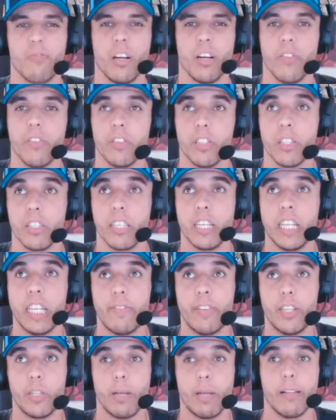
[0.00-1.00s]
rather than just the
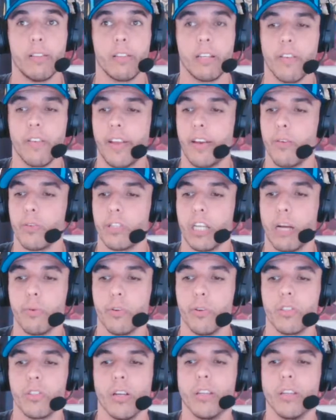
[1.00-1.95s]
individuality of NRLW.